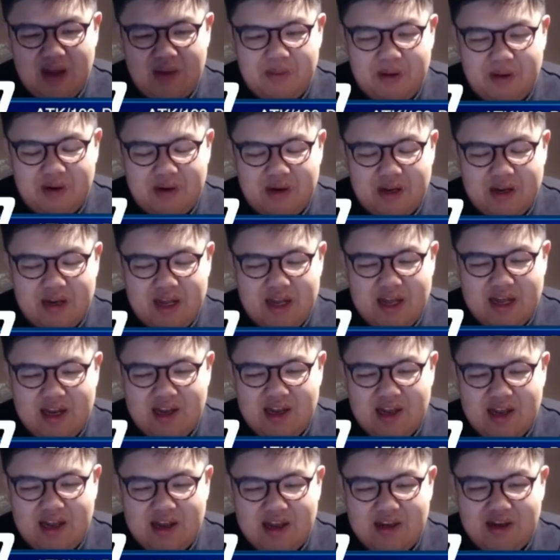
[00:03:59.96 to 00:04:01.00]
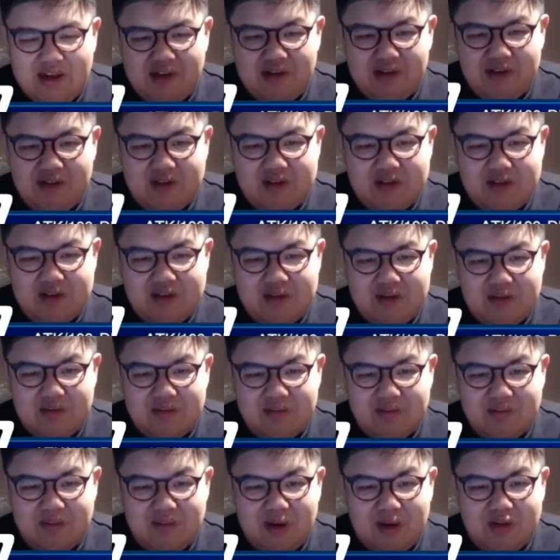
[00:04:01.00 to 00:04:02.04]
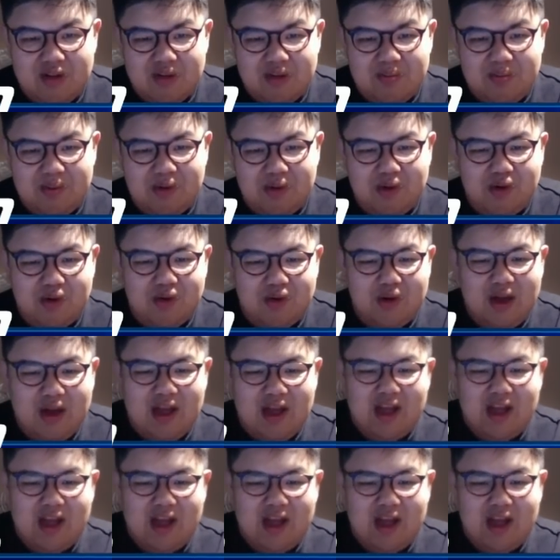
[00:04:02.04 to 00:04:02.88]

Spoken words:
opponent had like multiple